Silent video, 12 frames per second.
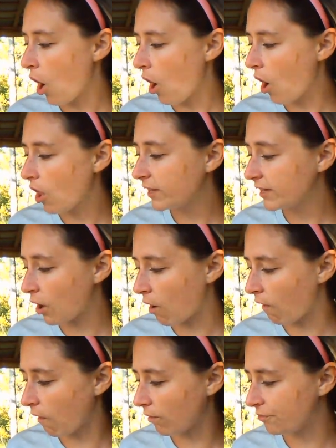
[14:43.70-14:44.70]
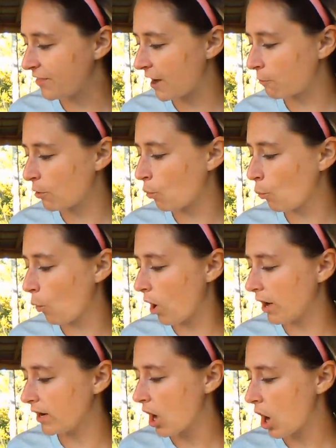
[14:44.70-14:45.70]
All in all, there were
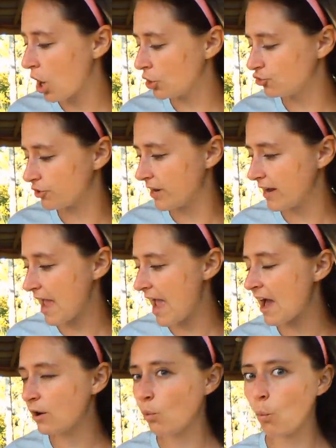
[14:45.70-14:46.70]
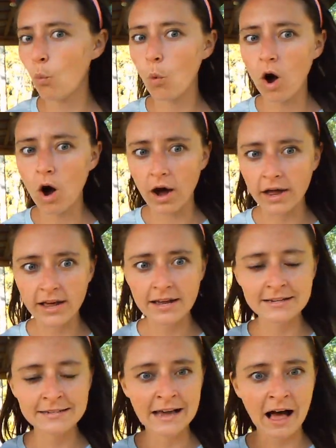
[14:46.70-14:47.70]

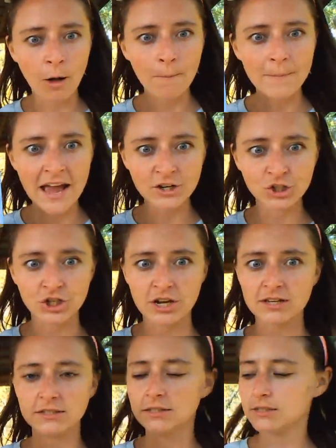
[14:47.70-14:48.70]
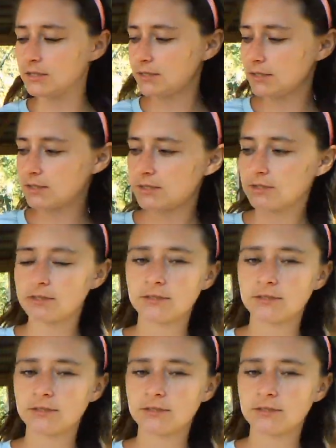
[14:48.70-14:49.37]
101 Dalmatians.